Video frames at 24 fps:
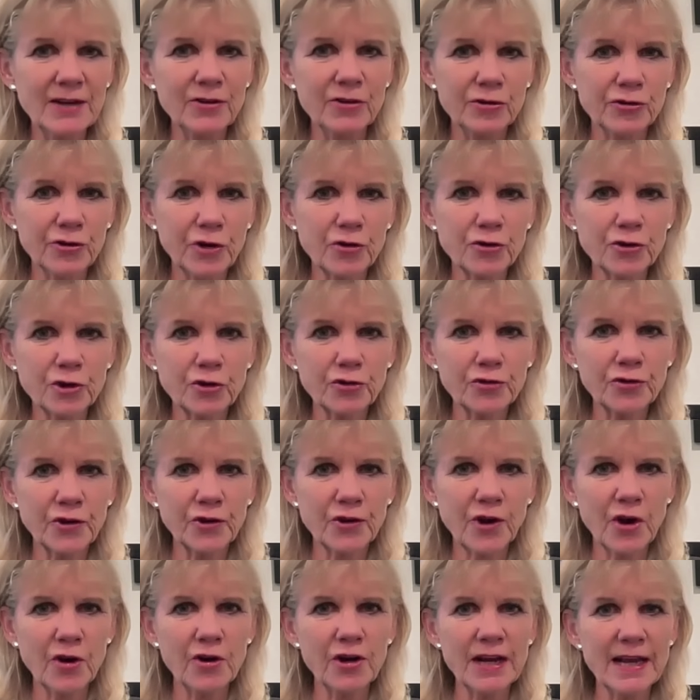in your Social
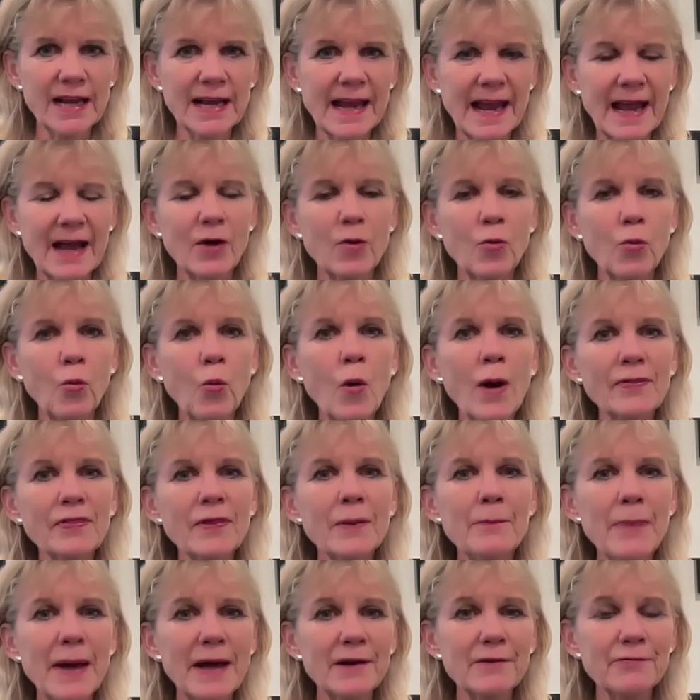Security account,
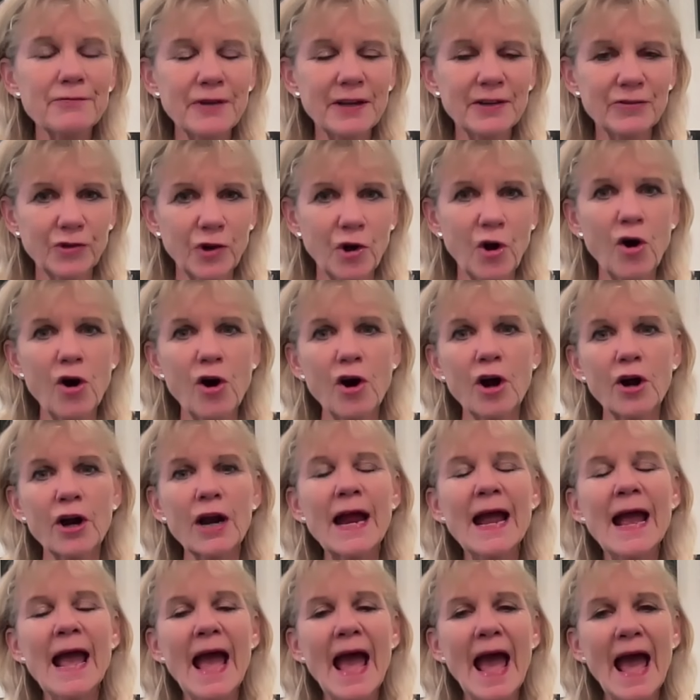what the benefits
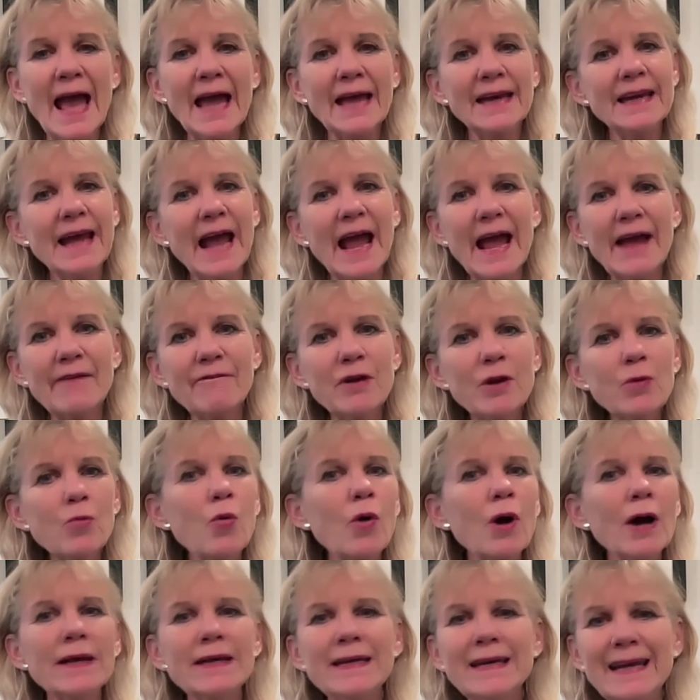are, and
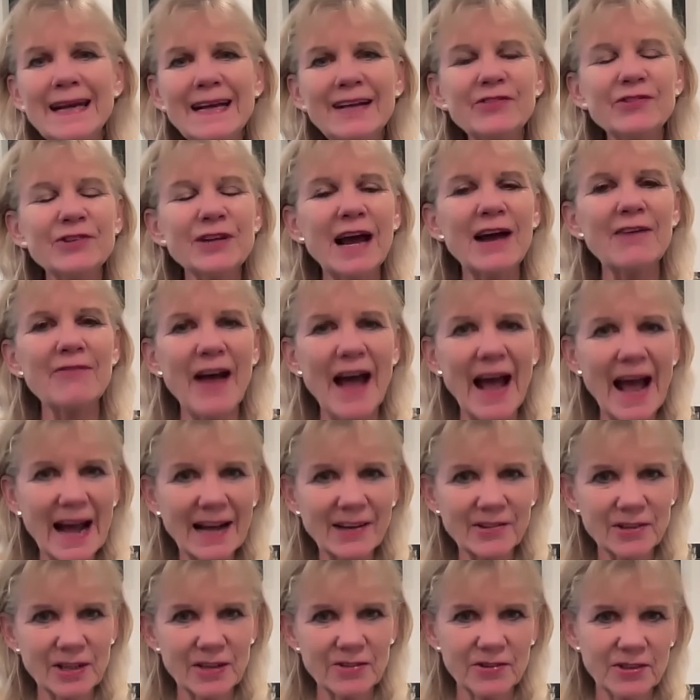everyone needs to have
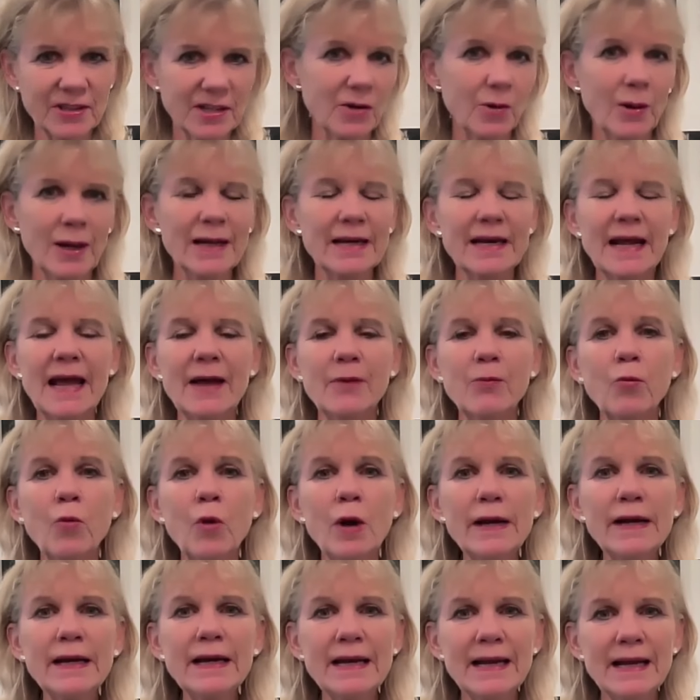access to it. And
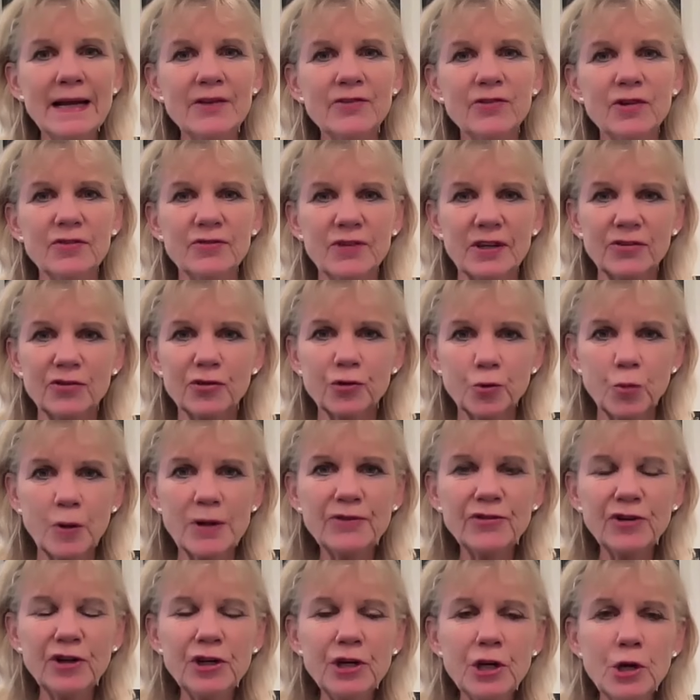what it is it's
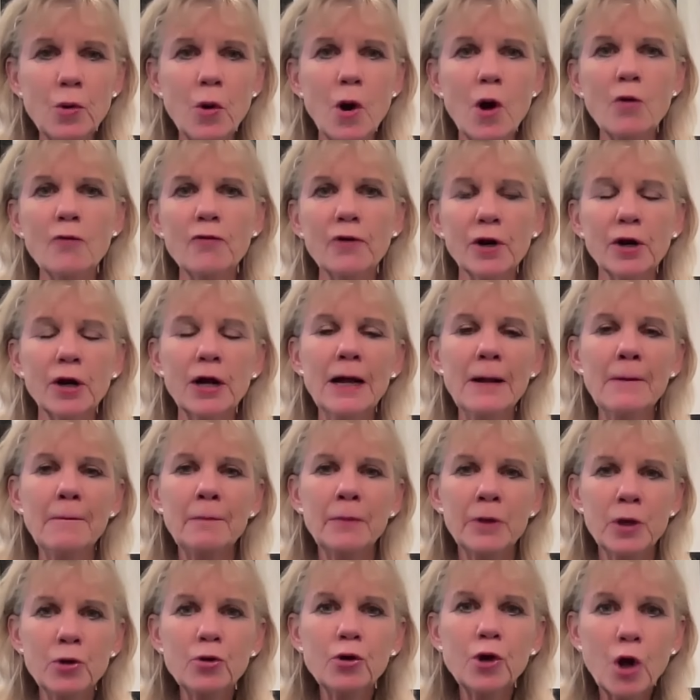switching you over.
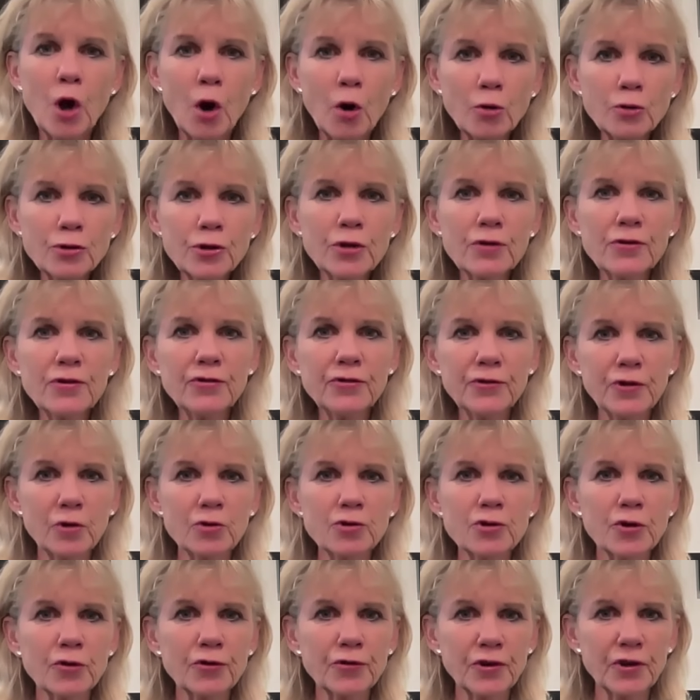You go to the
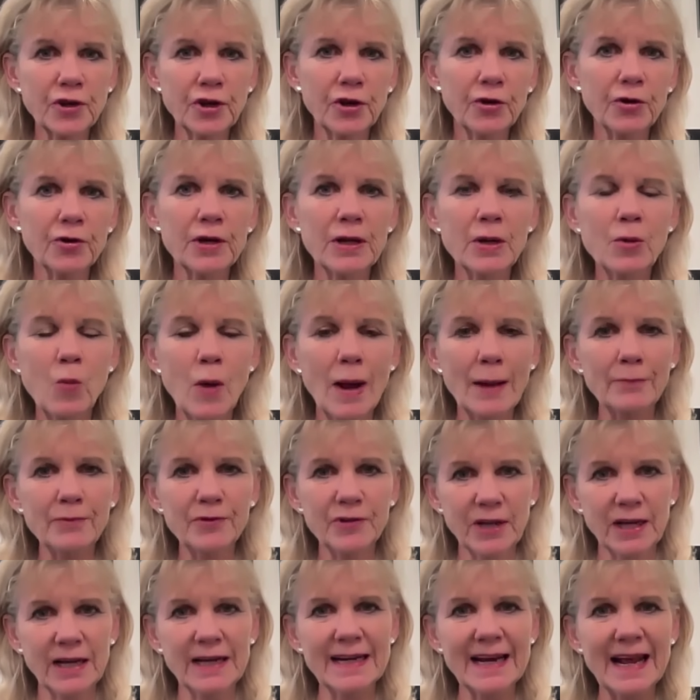Social Security
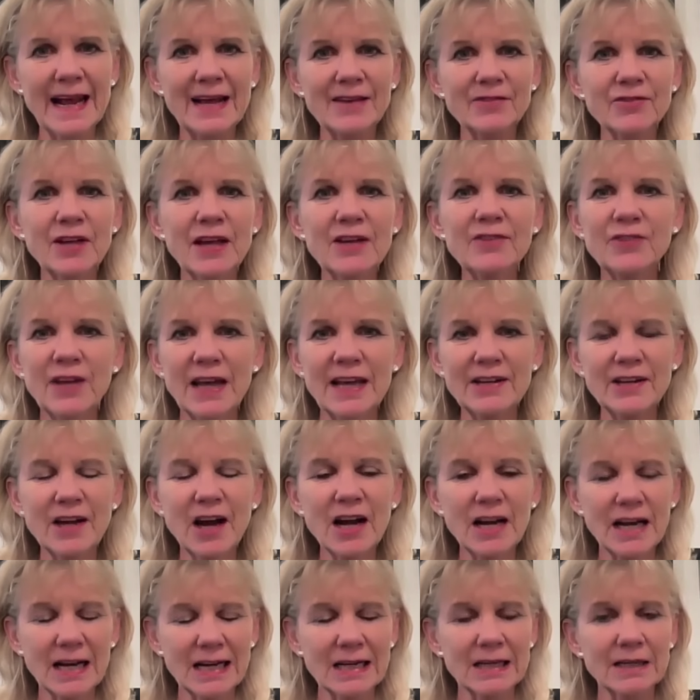website,
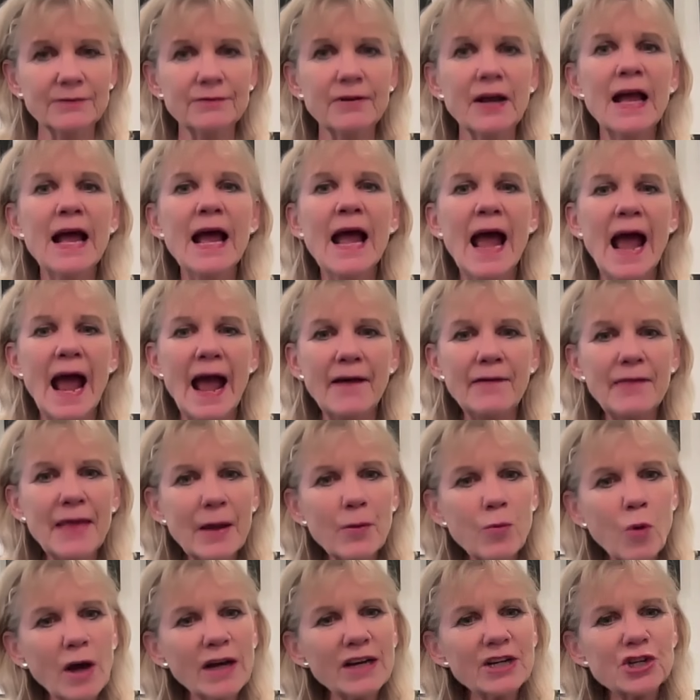ssa.gov, and
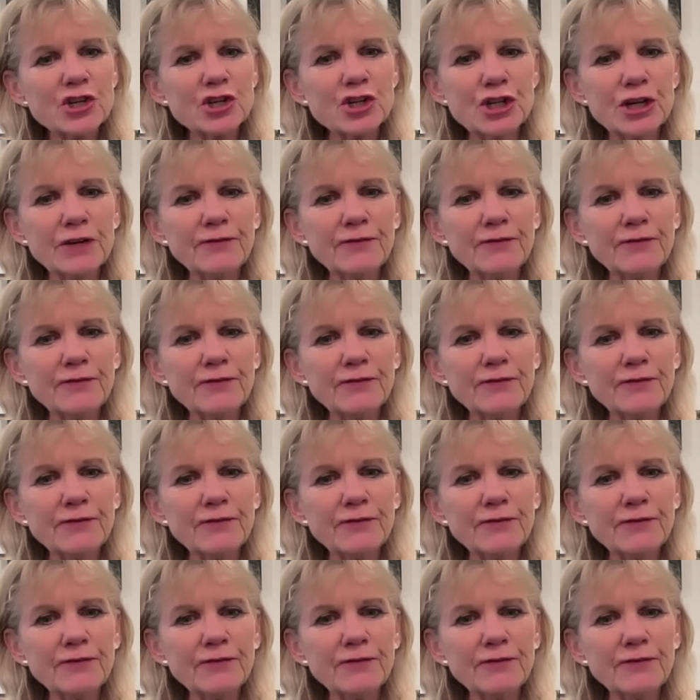they want to